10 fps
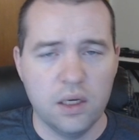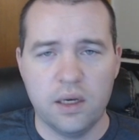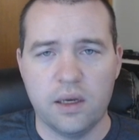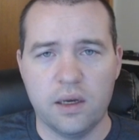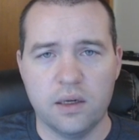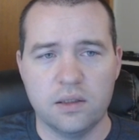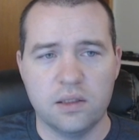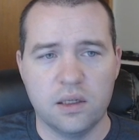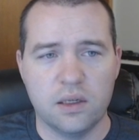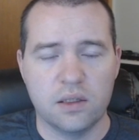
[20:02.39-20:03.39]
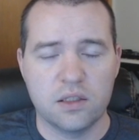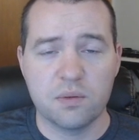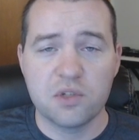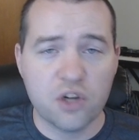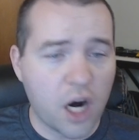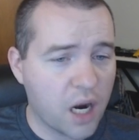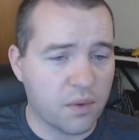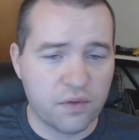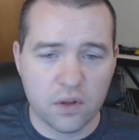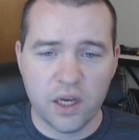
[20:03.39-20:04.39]
And subscribe
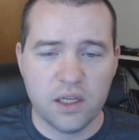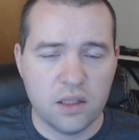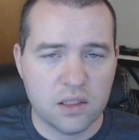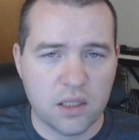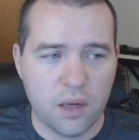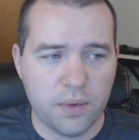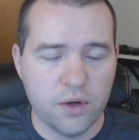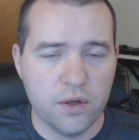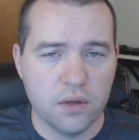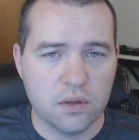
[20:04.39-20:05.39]
if you like this type of news, if you